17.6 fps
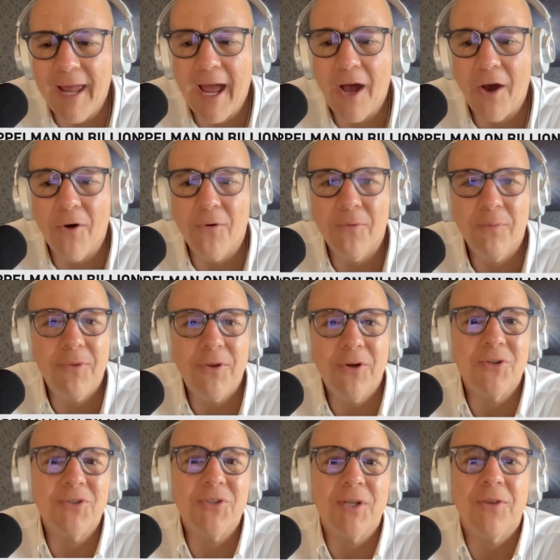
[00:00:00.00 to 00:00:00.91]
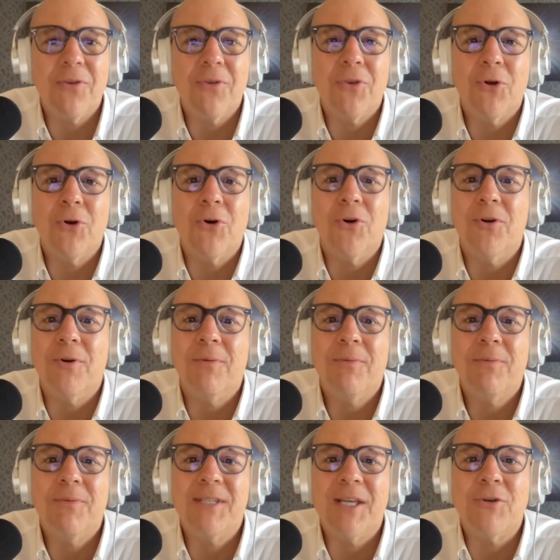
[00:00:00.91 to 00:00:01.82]
now there's a third
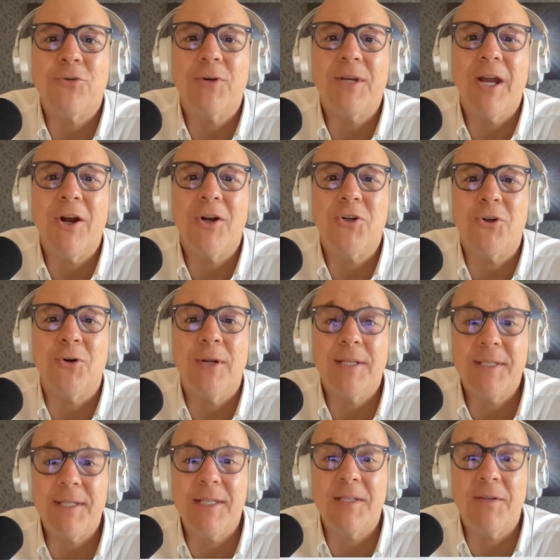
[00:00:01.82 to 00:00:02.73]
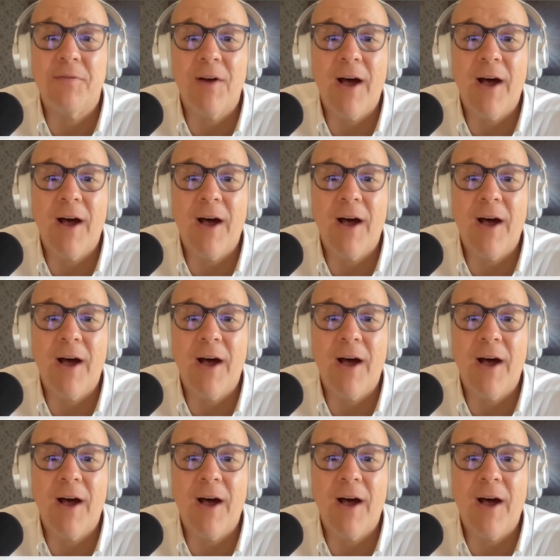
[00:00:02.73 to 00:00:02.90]
central character. In season